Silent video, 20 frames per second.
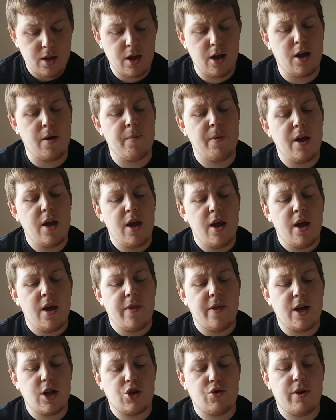They're
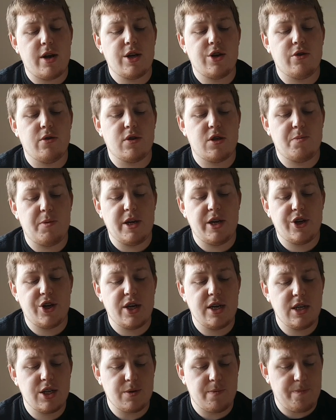a terrestrial
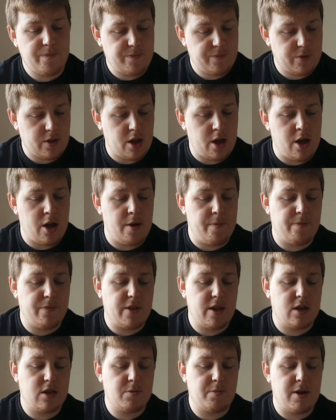species.
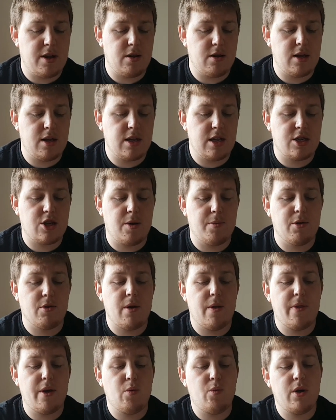They'll spend the time on the
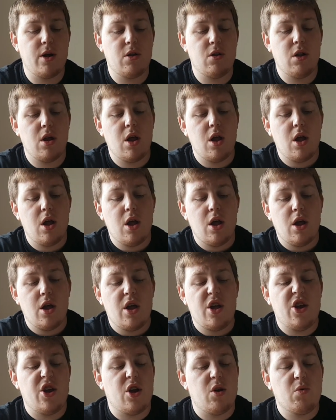ground. They will,
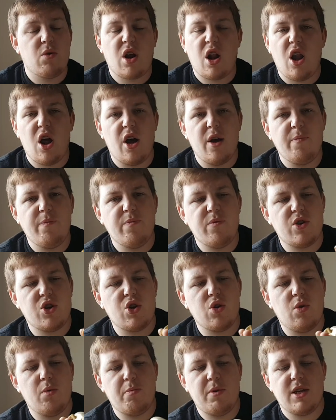you know, climb
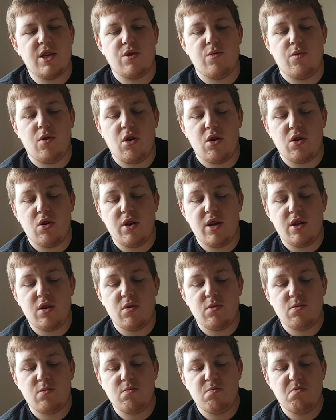short bits of rock or
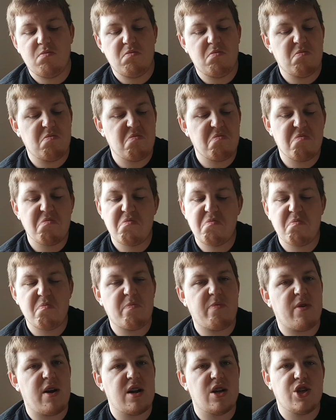little
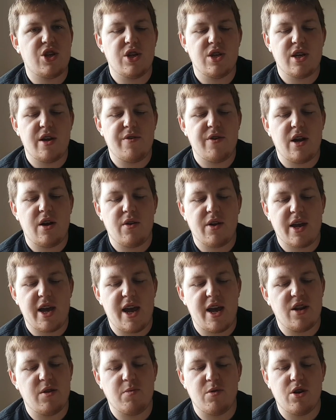branches every now and
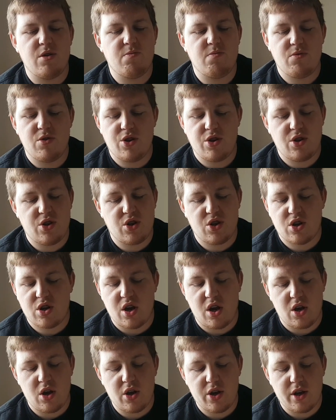again, but just
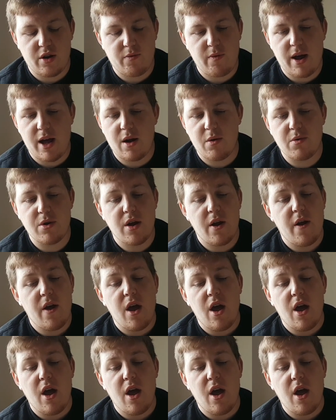kind of looking around.